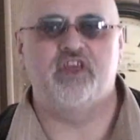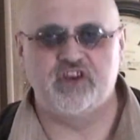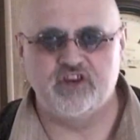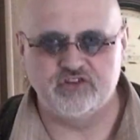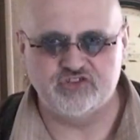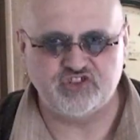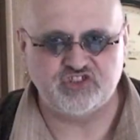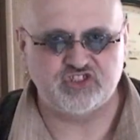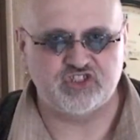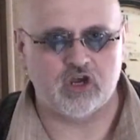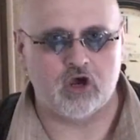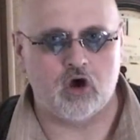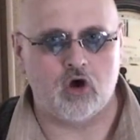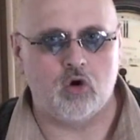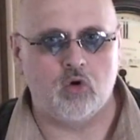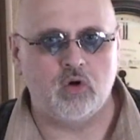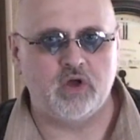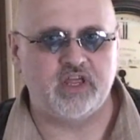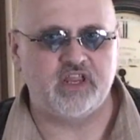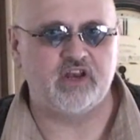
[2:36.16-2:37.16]
new
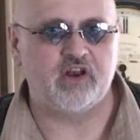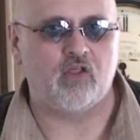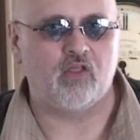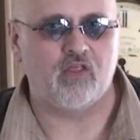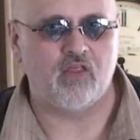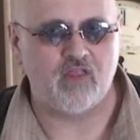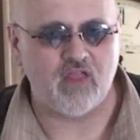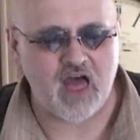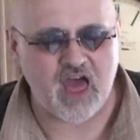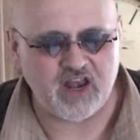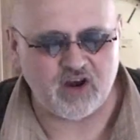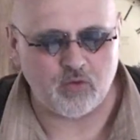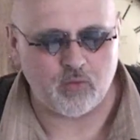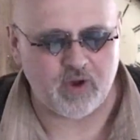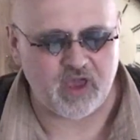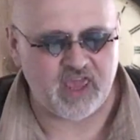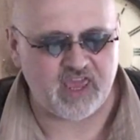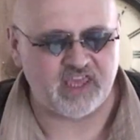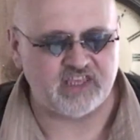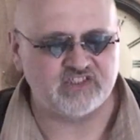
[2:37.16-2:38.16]
show in a lot of
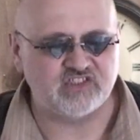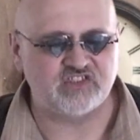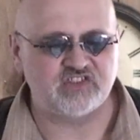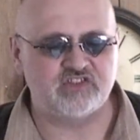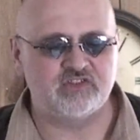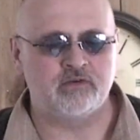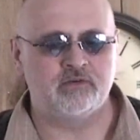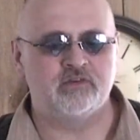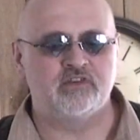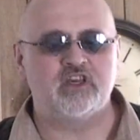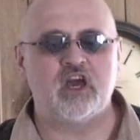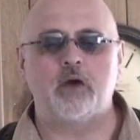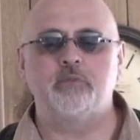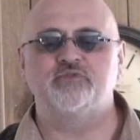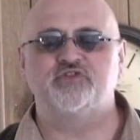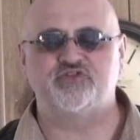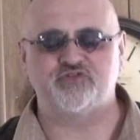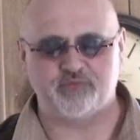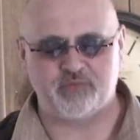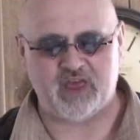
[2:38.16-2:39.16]
ways comes
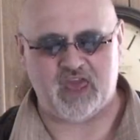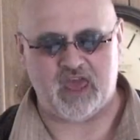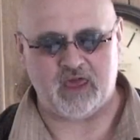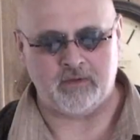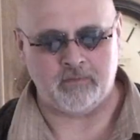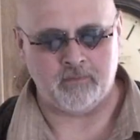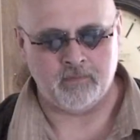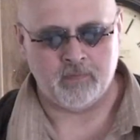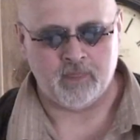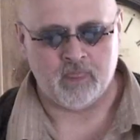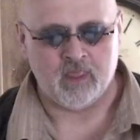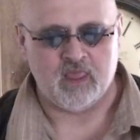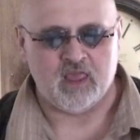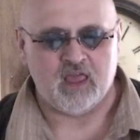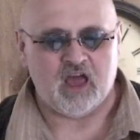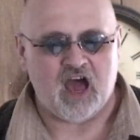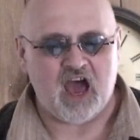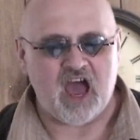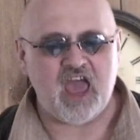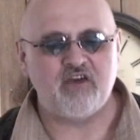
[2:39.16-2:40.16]
from that.
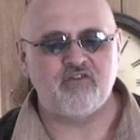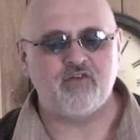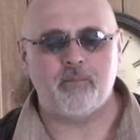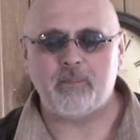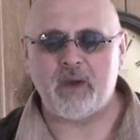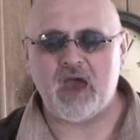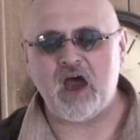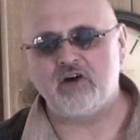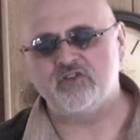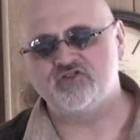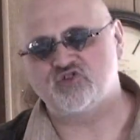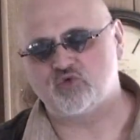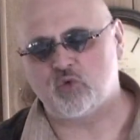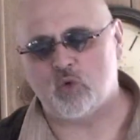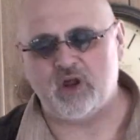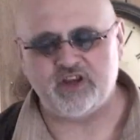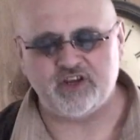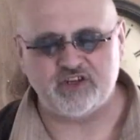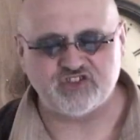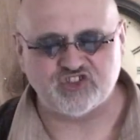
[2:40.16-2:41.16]
I have about
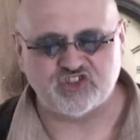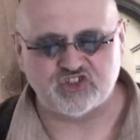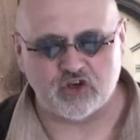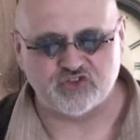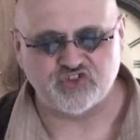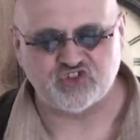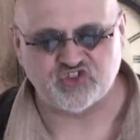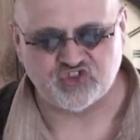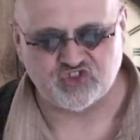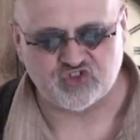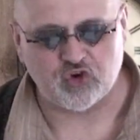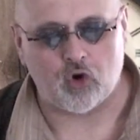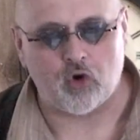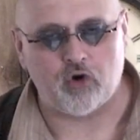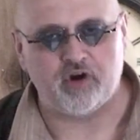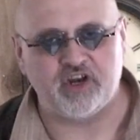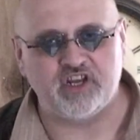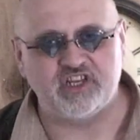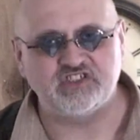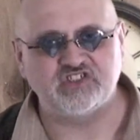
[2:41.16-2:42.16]
20 or so
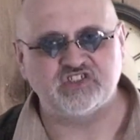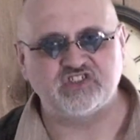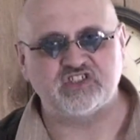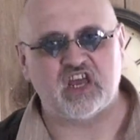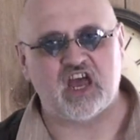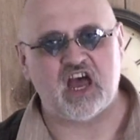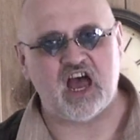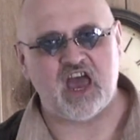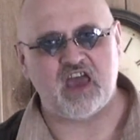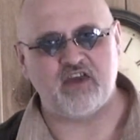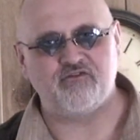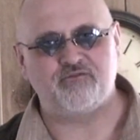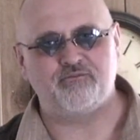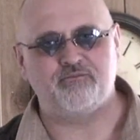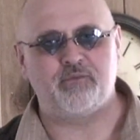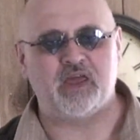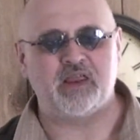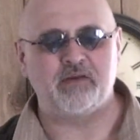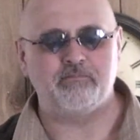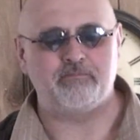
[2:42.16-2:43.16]
stories I've
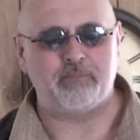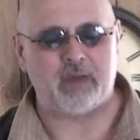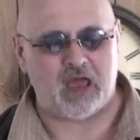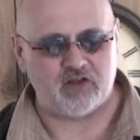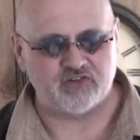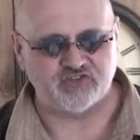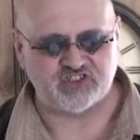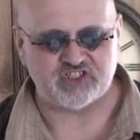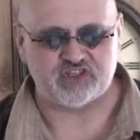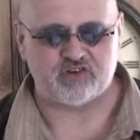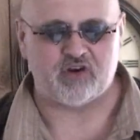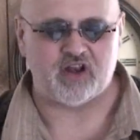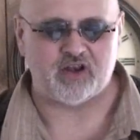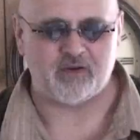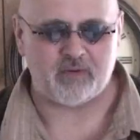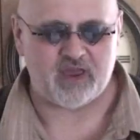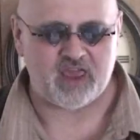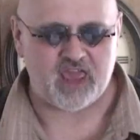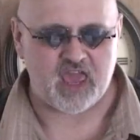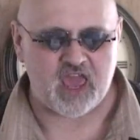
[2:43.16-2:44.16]
been bouncing around in
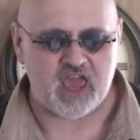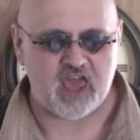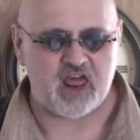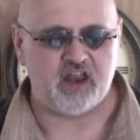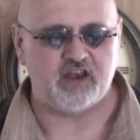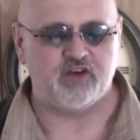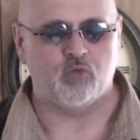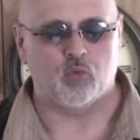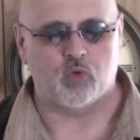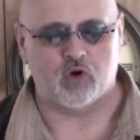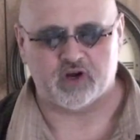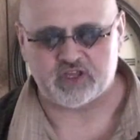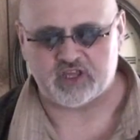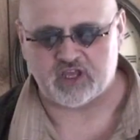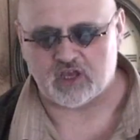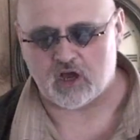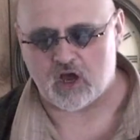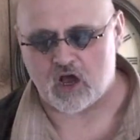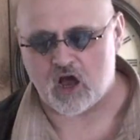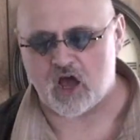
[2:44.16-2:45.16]
my head and working
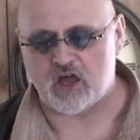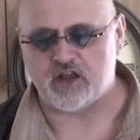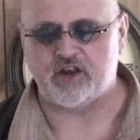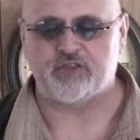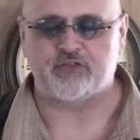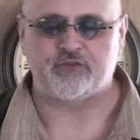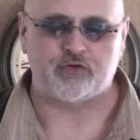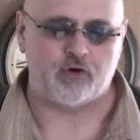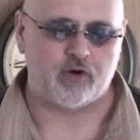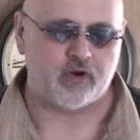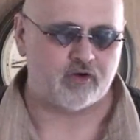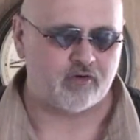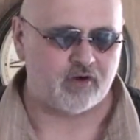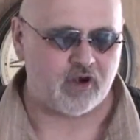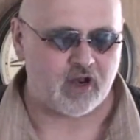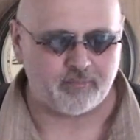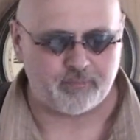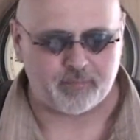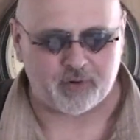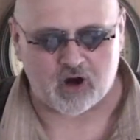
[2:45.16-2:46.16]
on and throwing
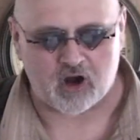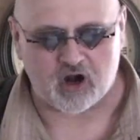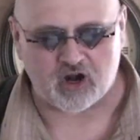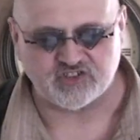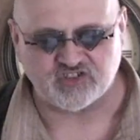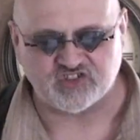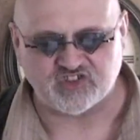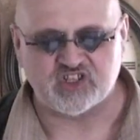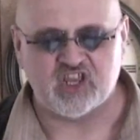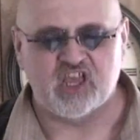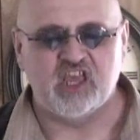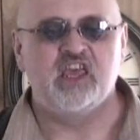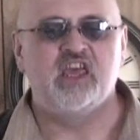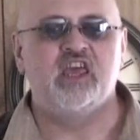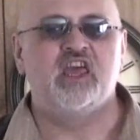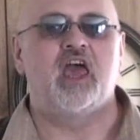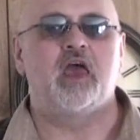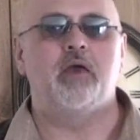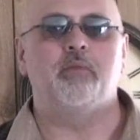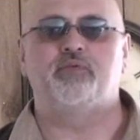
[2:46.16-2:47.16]
around parts
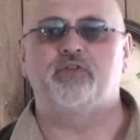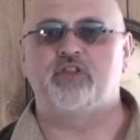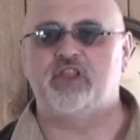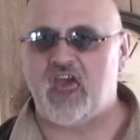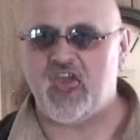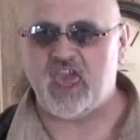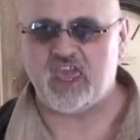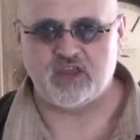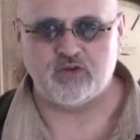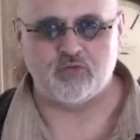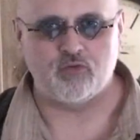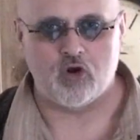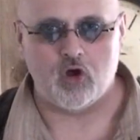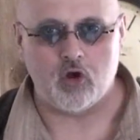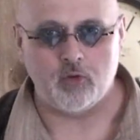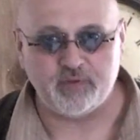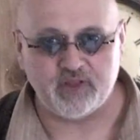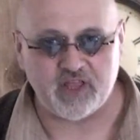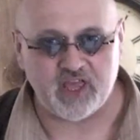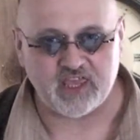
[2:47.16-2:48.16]
and playing in
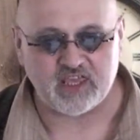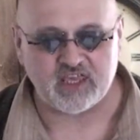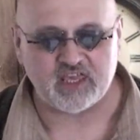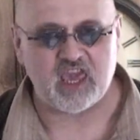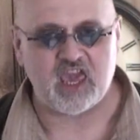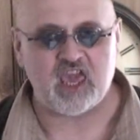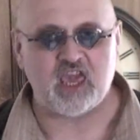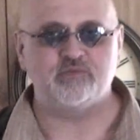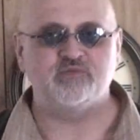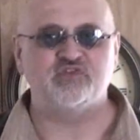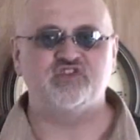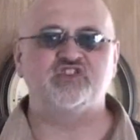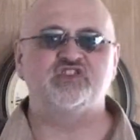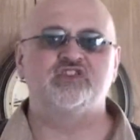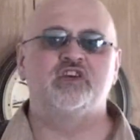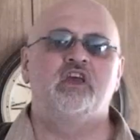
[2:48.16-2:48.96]
role-playing games